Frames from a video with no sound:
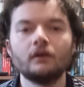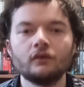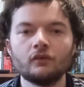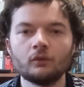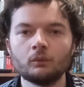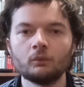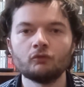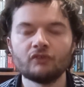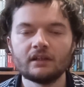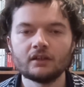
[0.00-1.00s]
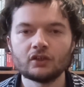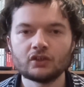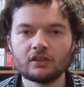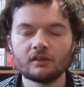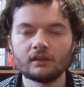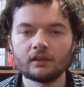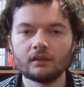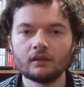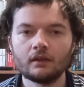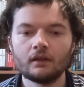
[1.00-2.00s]
To really shittily
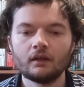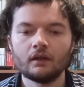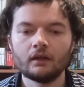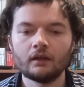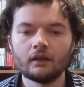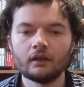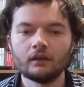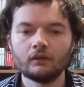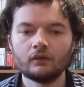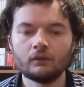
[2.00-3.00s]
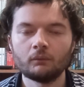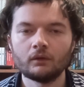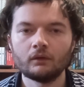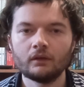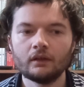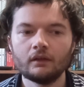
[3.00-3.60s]
do a